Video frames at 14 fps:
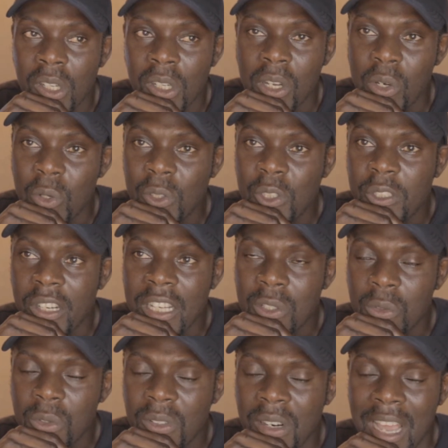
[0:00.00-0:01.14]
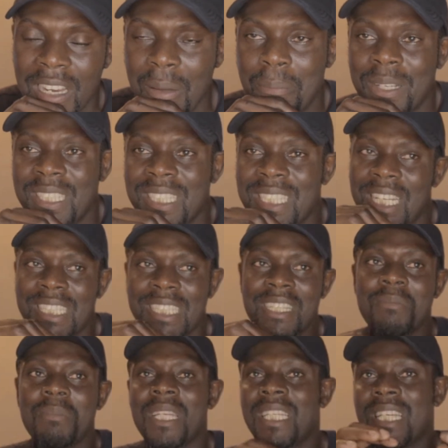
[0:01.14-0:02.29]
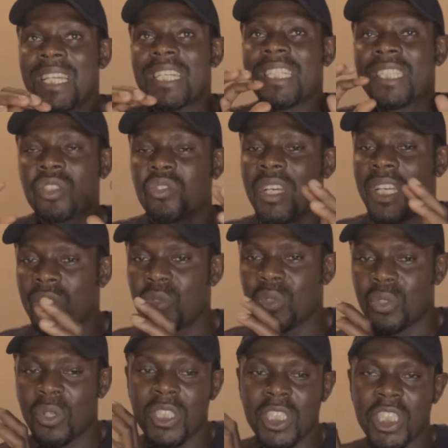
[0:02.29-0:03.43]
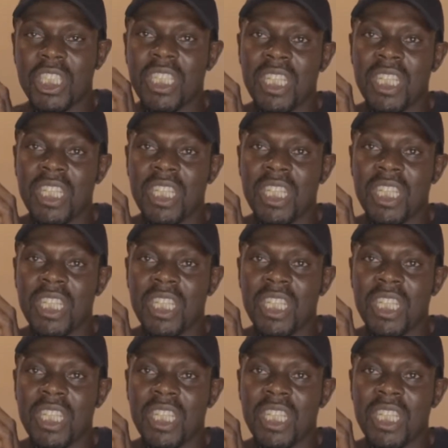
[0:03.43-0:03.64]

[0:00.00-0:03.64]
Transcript: Don't try to write a personal statement that is trying to touch